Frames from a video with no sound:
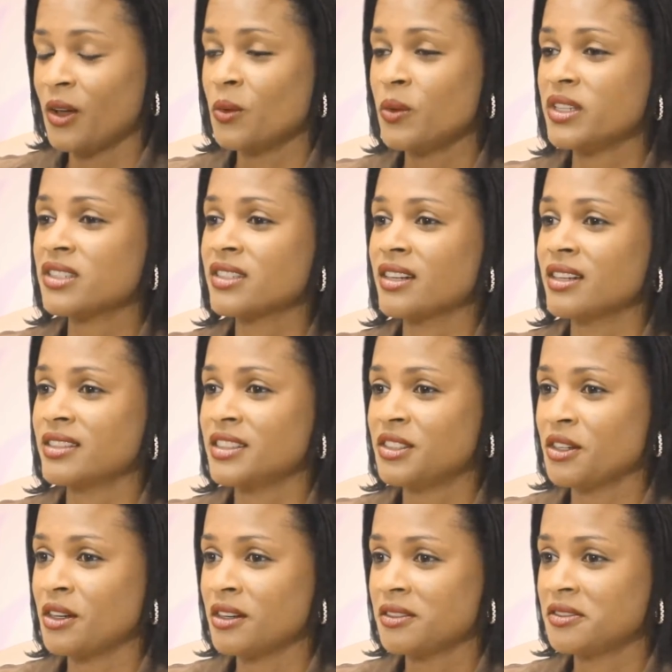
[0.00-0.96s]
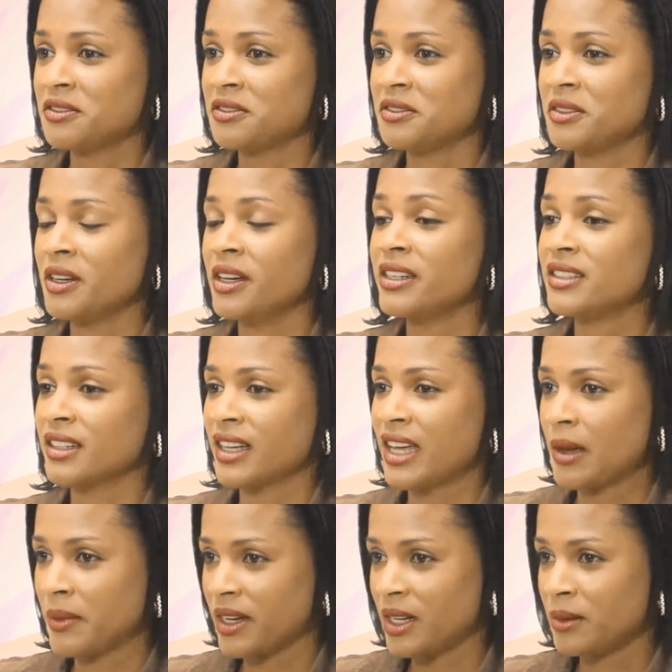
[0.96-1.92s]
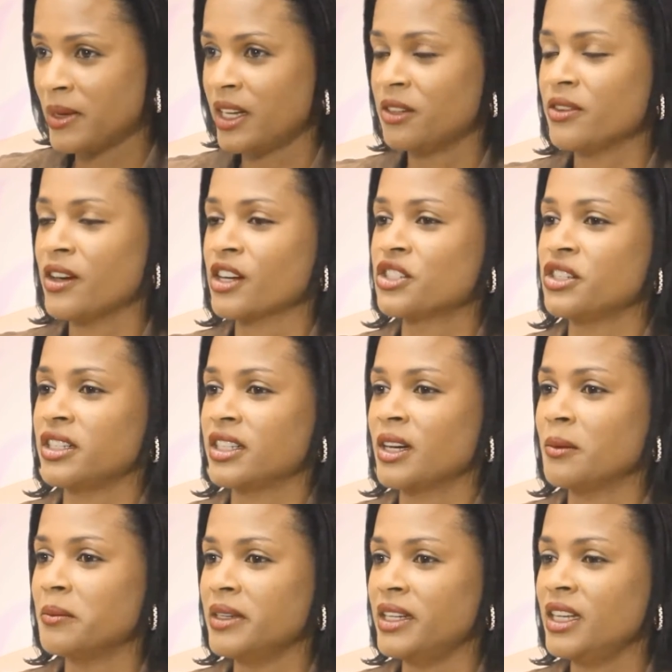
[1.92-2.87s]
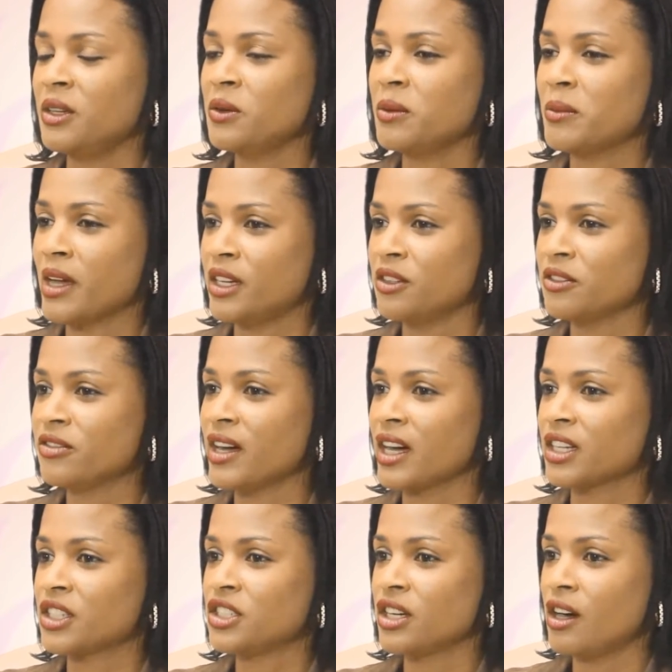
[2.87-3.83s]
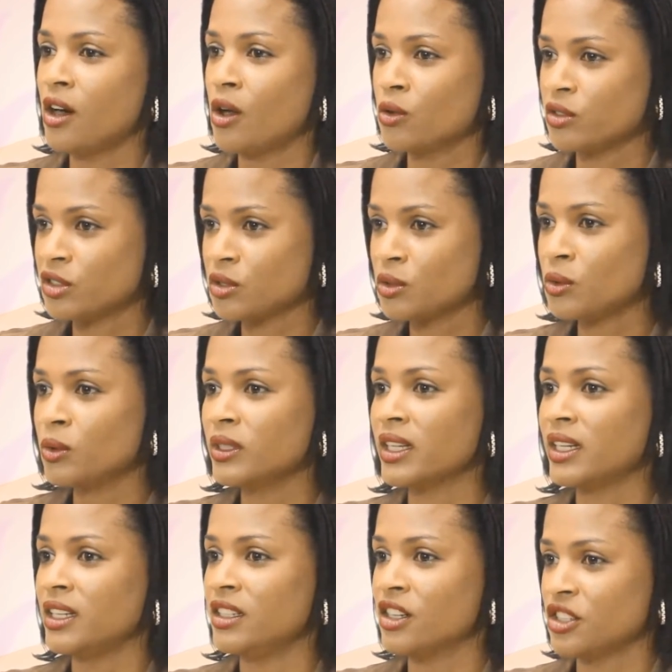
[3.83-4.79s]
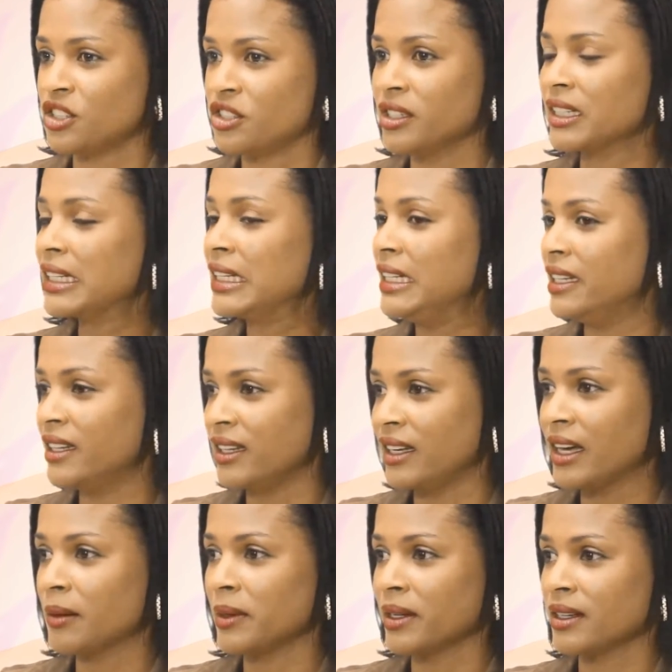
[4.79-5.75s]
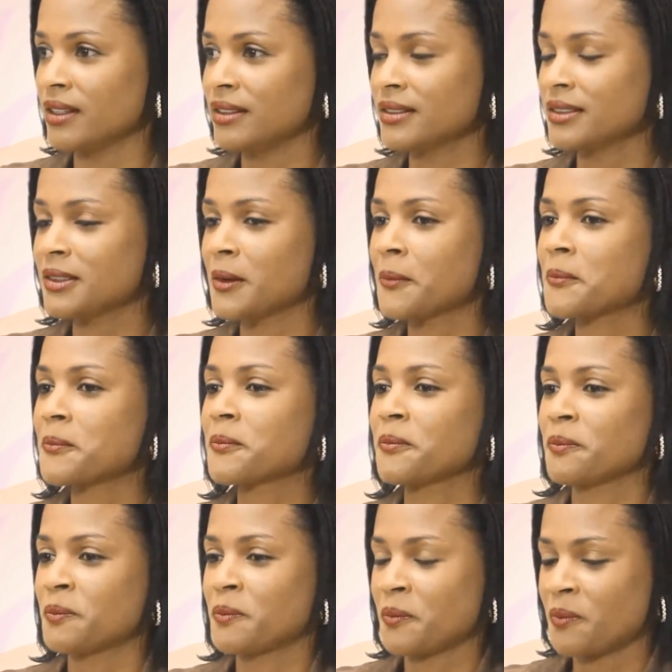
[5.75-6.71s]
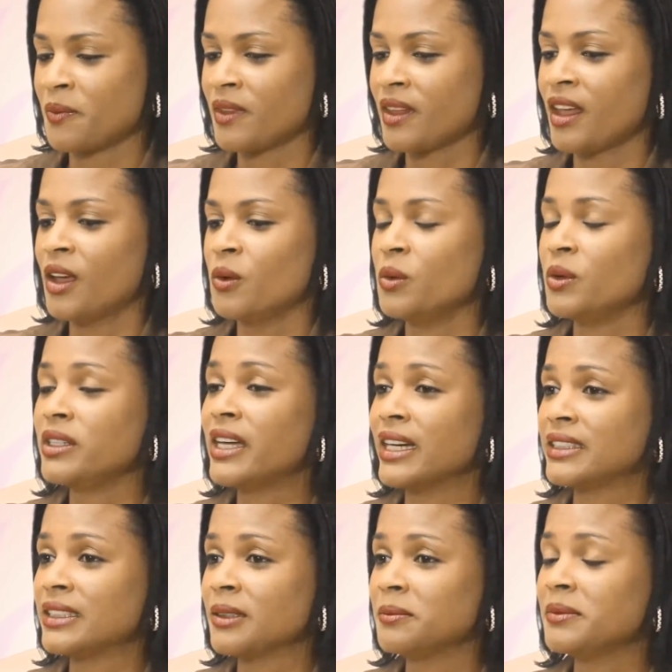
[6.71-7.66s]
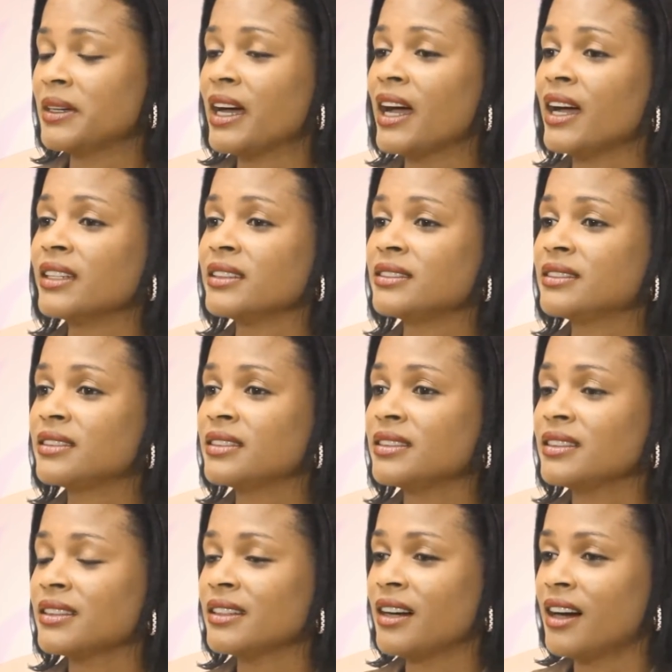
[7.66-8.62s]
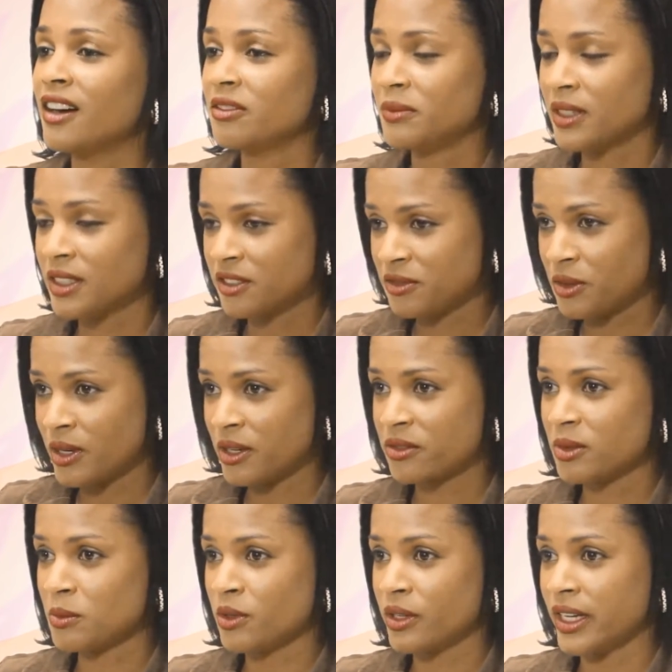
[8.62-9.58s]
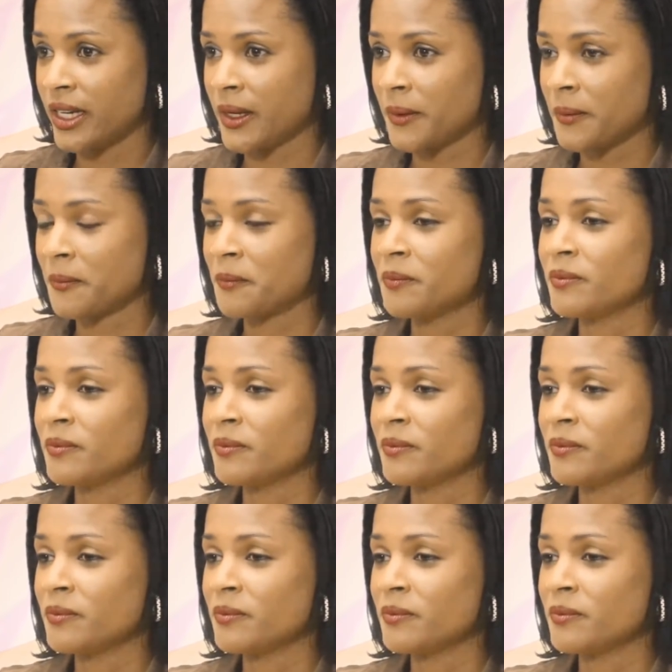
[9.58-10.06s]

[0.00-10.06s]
We started off, it's a chemical manufacturing company. We manufacture household and industrial cleaning chemicals. We'd get up at 4:30 every morning,